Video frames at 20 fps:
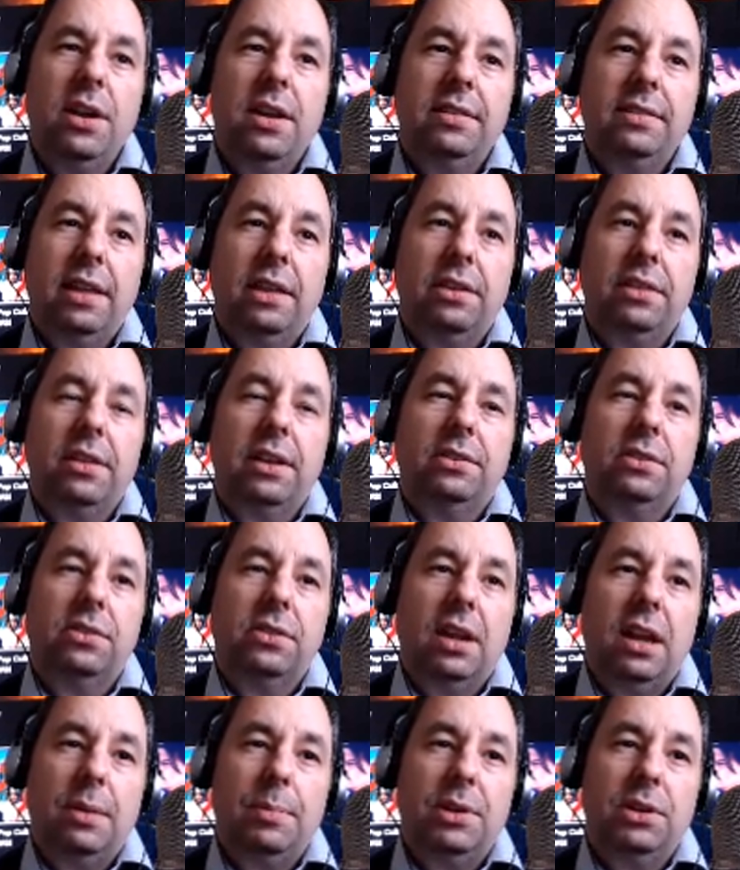telling the
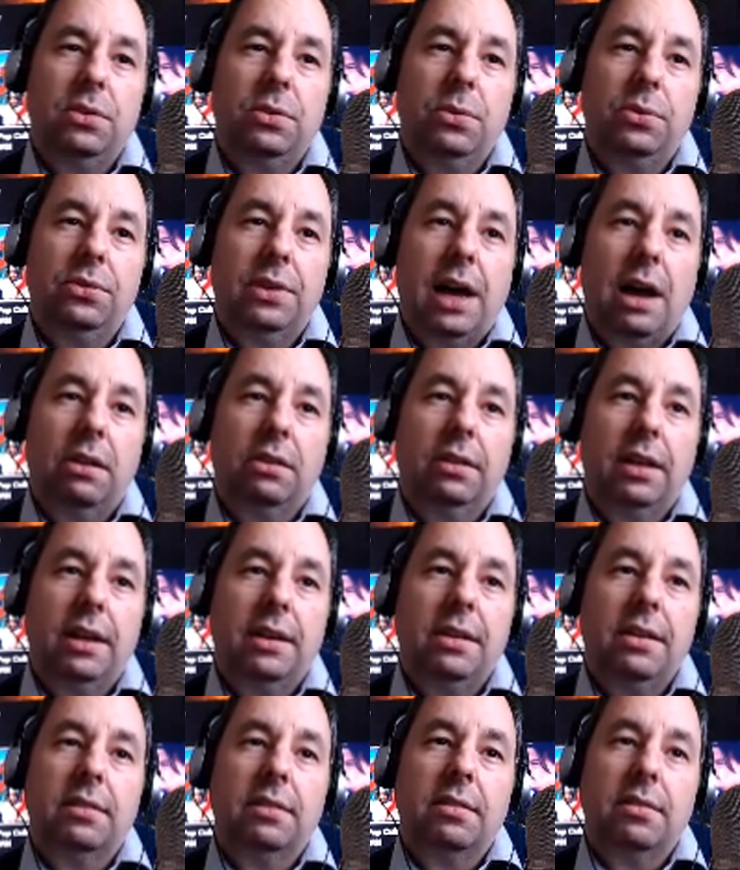entertainment news
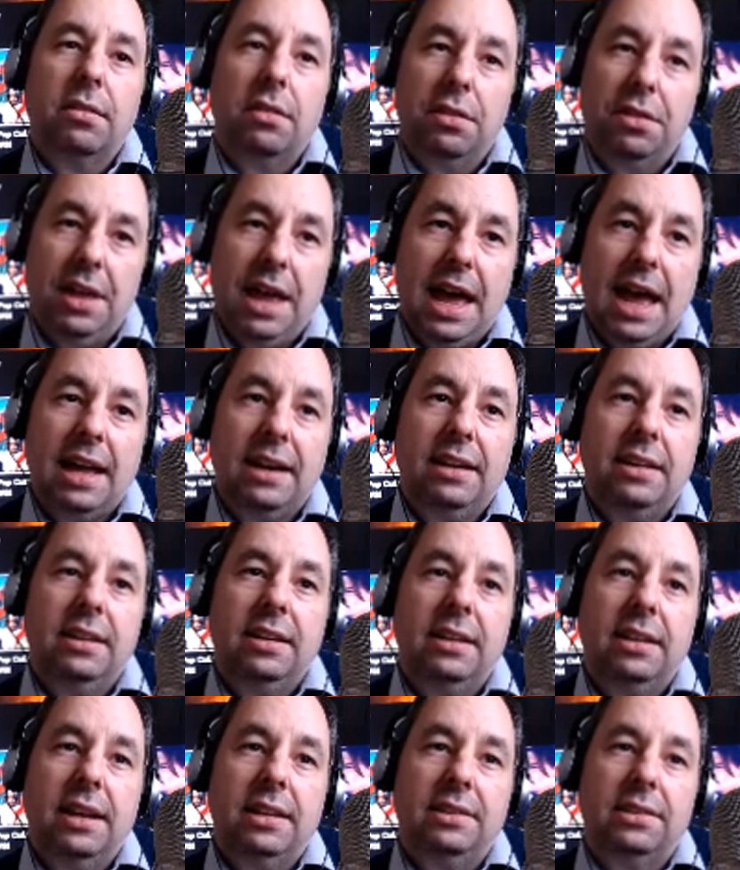outlet that
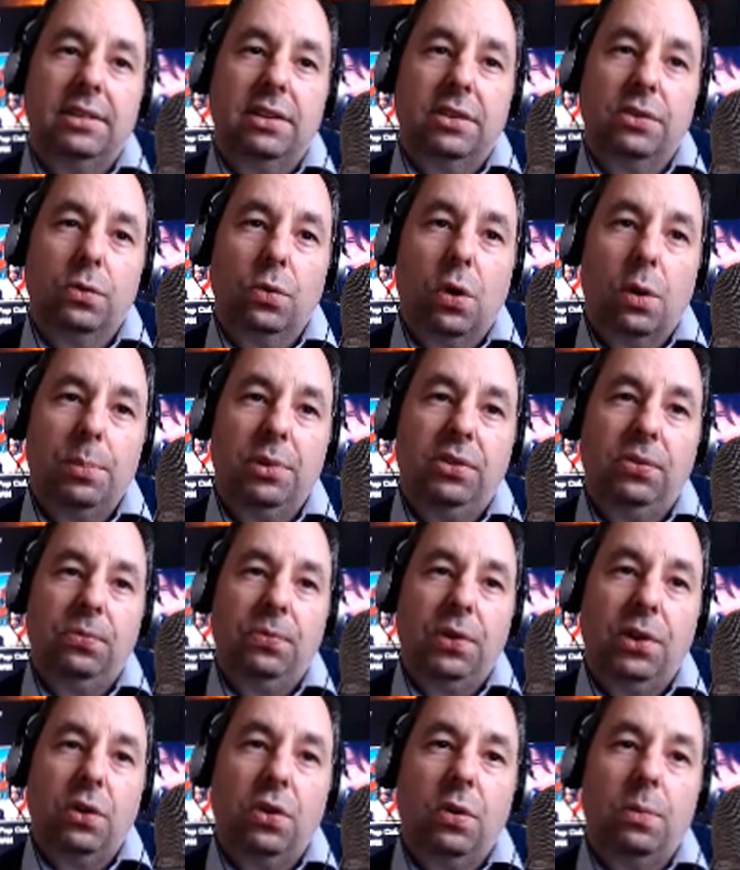it's an enormous
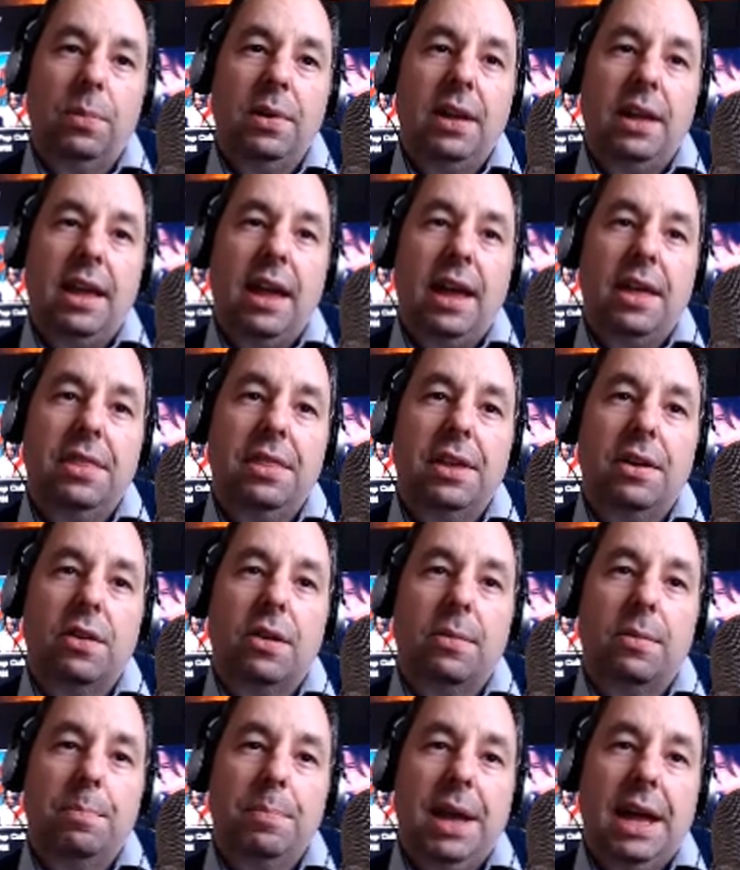film and there are
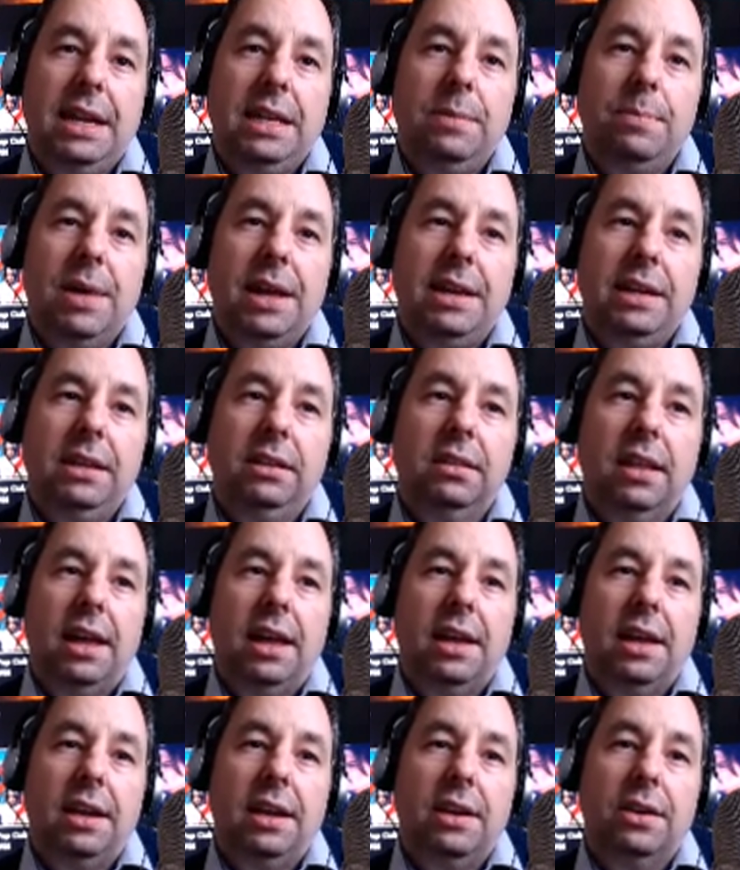many
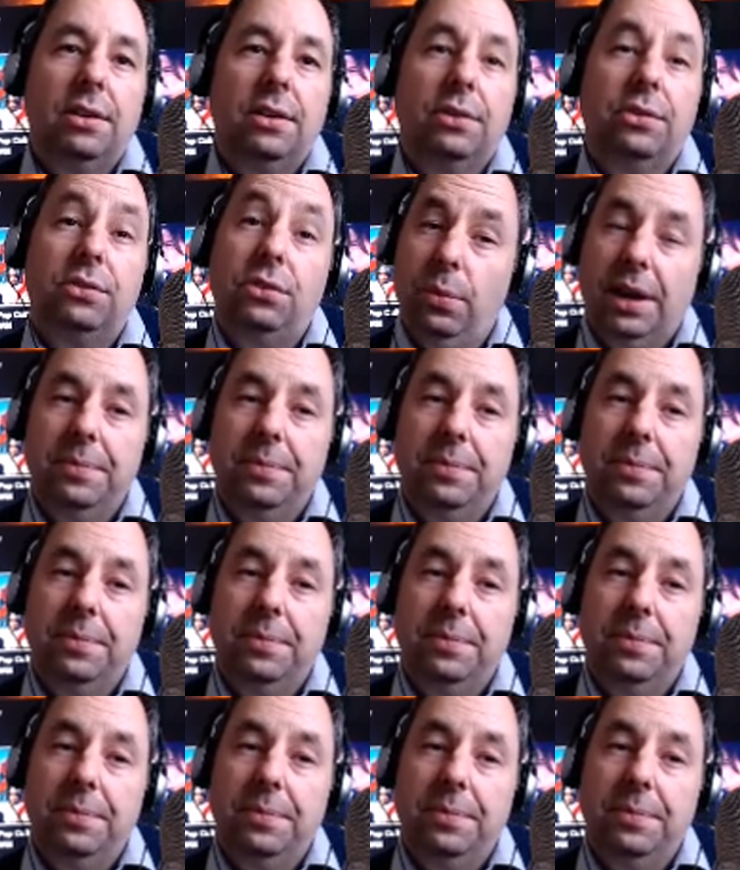layers to it.